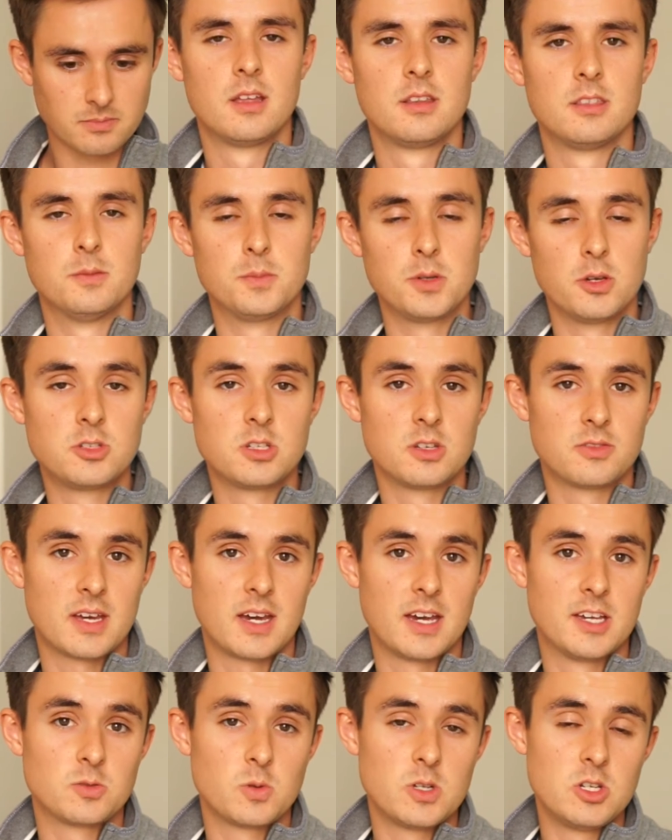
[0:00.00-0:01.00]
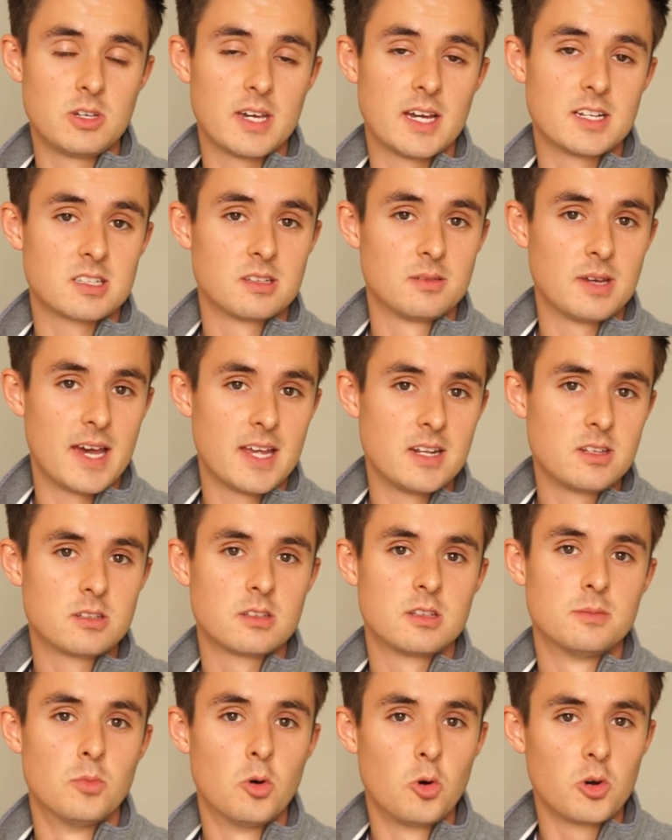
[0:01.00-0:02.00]
The beauty of that is when you get to the end of
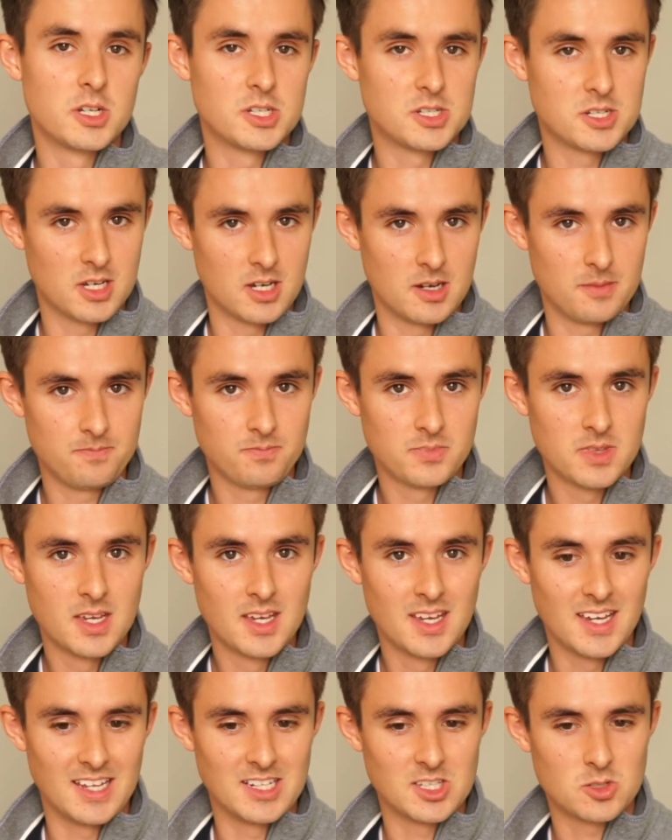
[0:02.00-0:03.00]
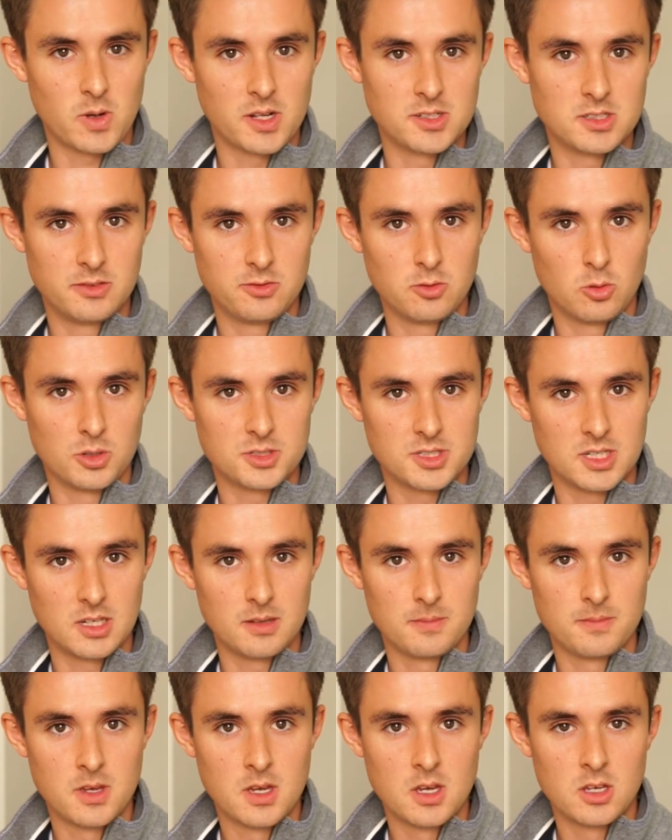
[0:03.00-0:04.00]
the mortgage term in
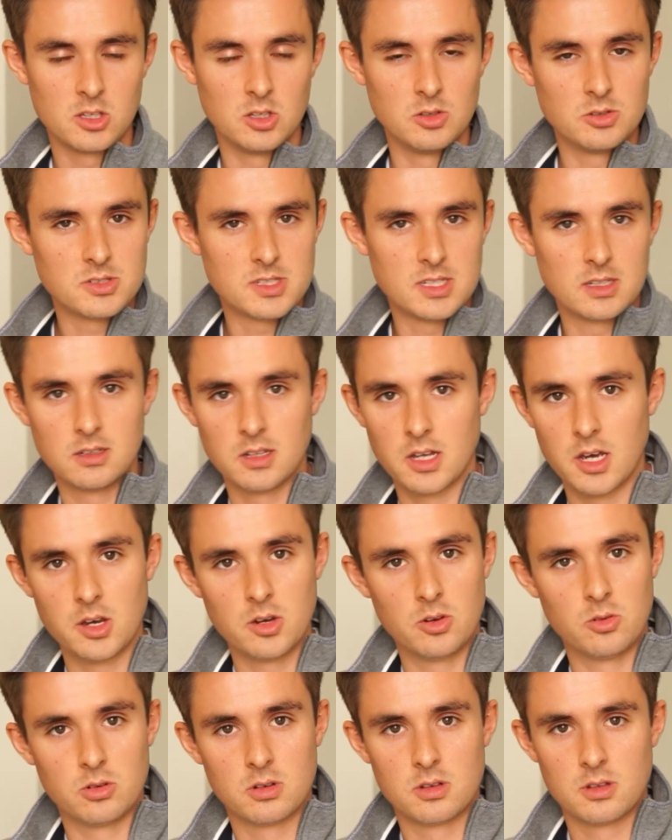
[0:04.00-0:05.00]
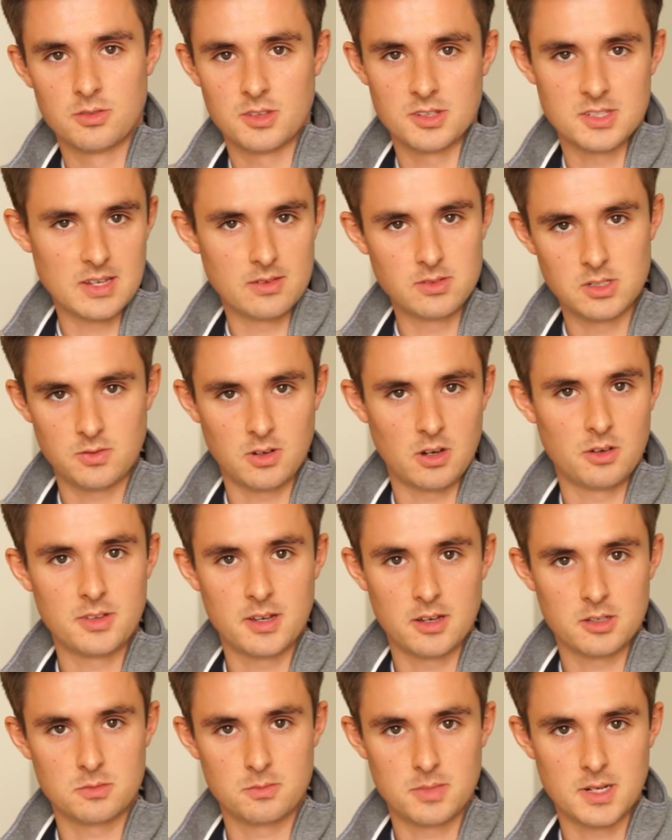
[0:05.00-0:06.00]
2040, you still owe the
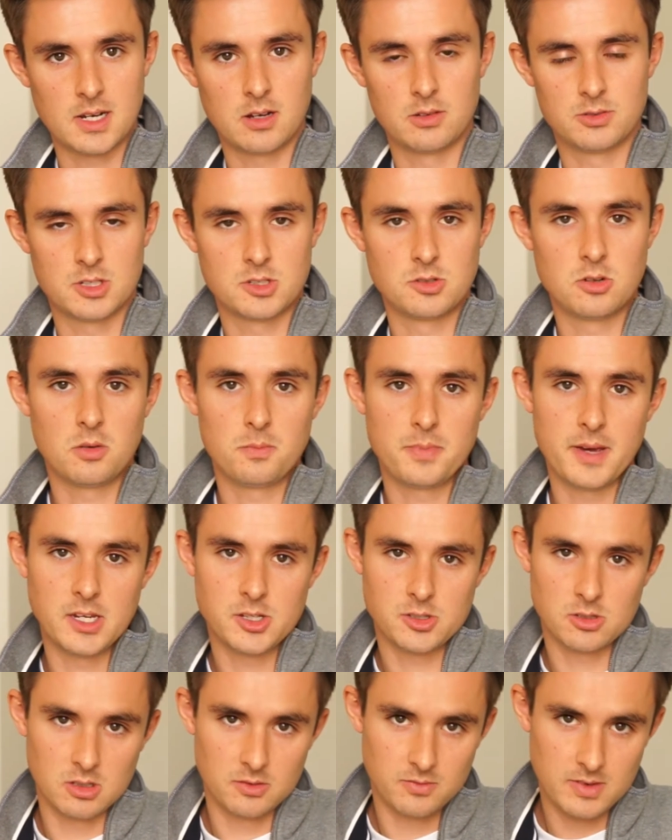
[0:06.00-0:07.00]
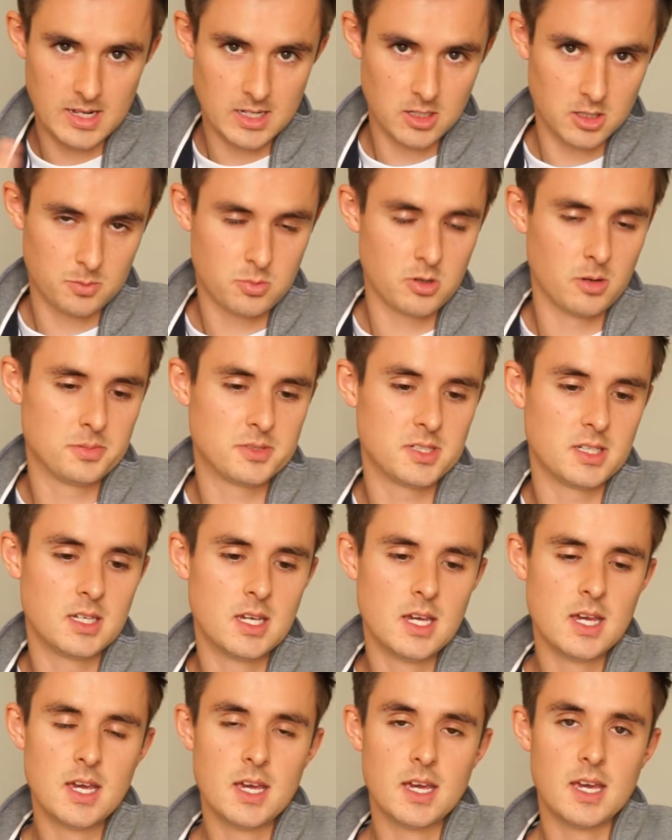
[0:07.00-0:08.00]
£75,000. It's not based on the value of the property,
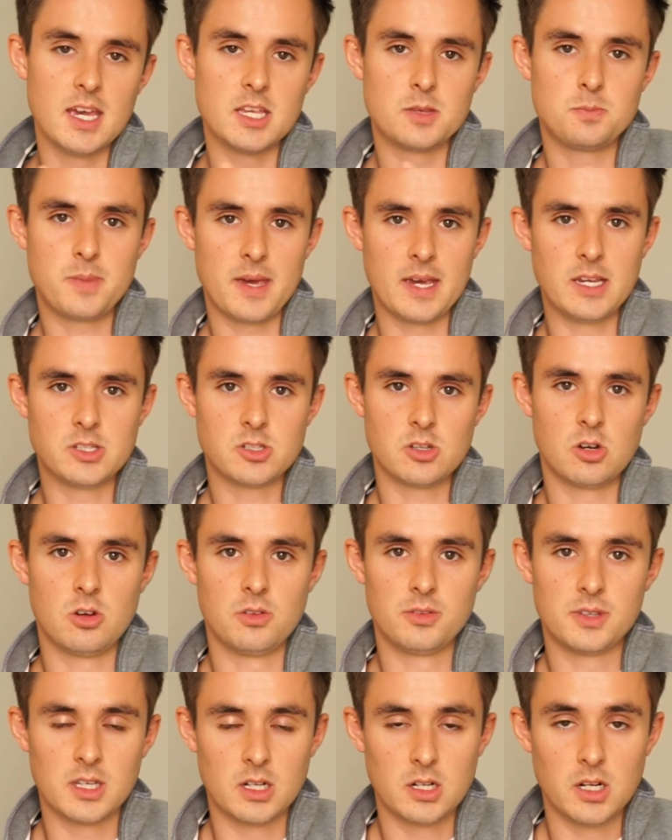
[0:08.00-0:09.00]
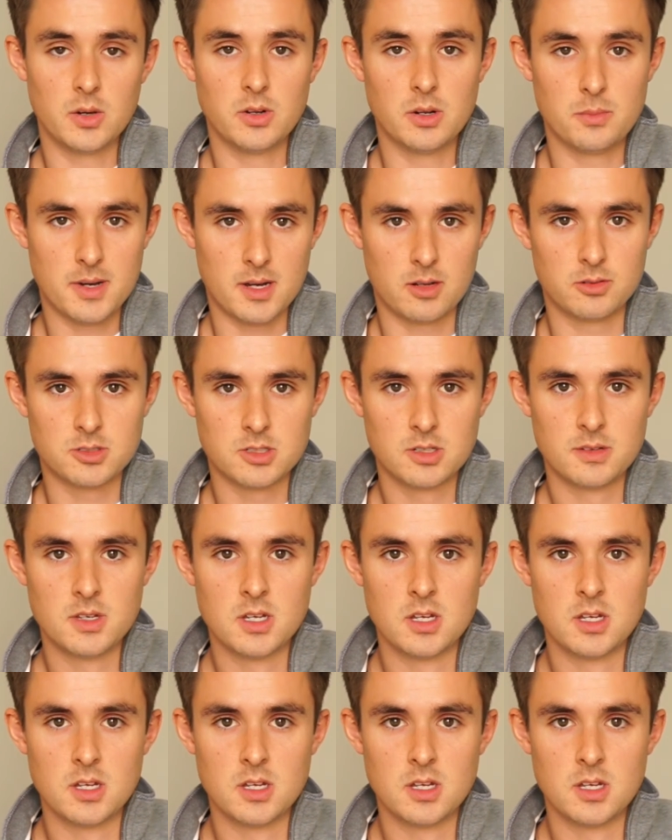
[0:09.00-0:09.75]
it's based on the loan amount.